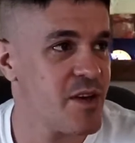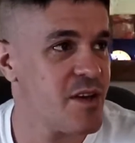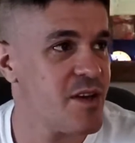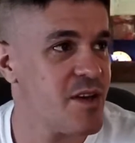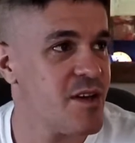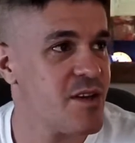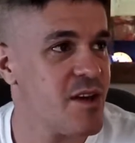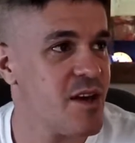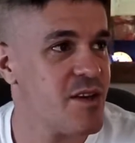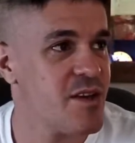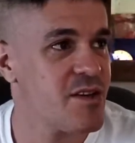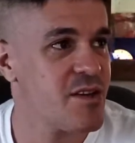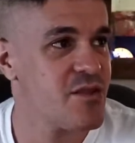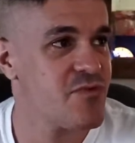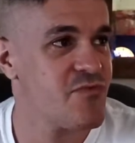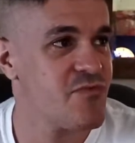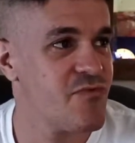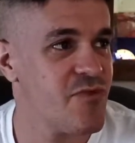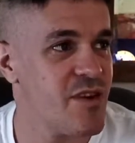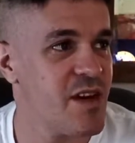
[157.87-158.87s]
and it
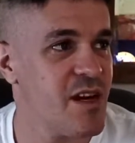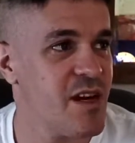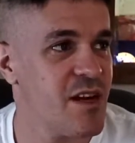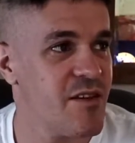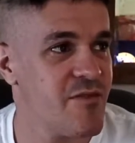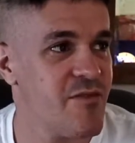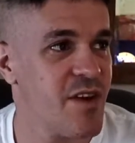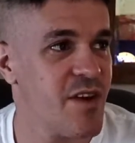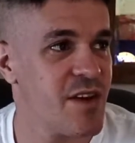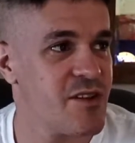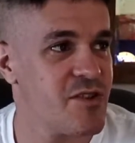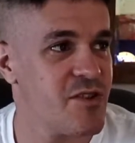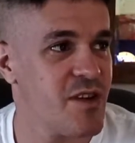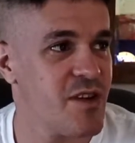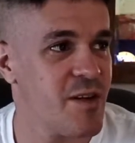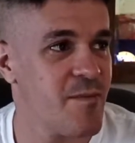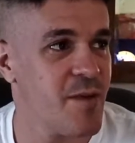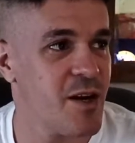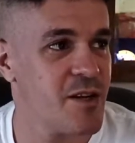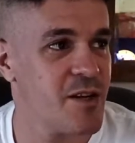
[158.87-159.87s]
doesn't really affect you
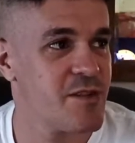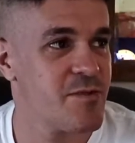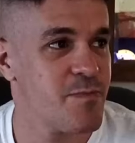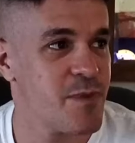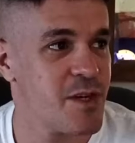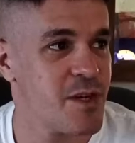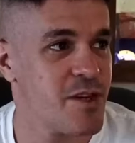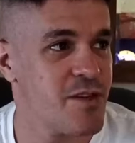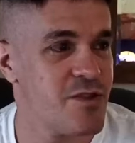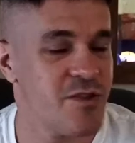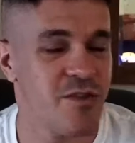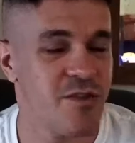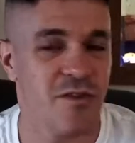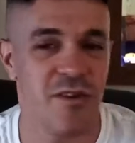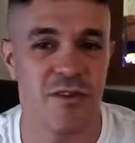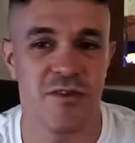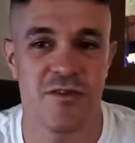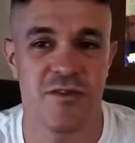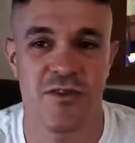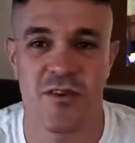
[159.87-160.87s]
that much because you've
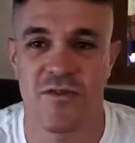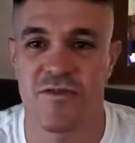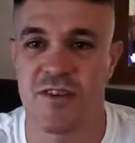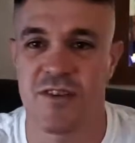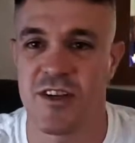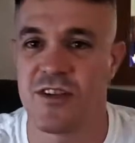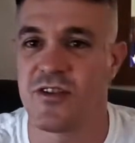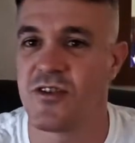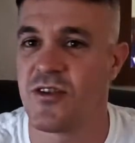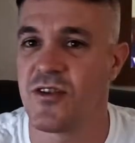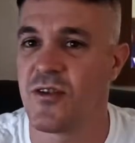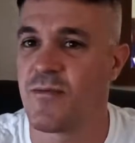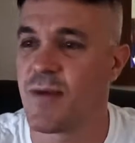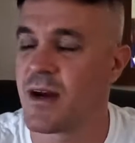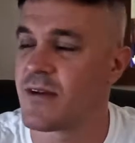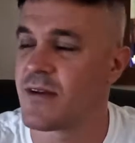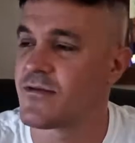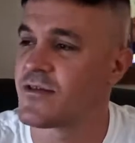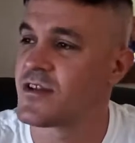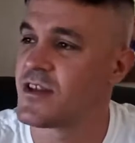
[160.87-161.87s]
got soft tissue that
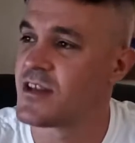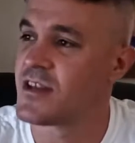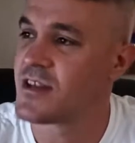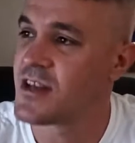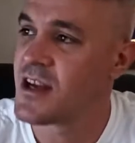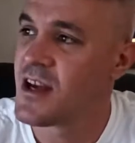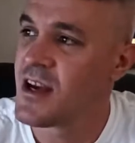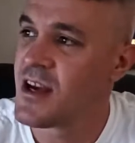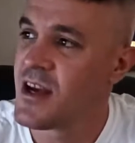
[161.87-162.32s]
bounces.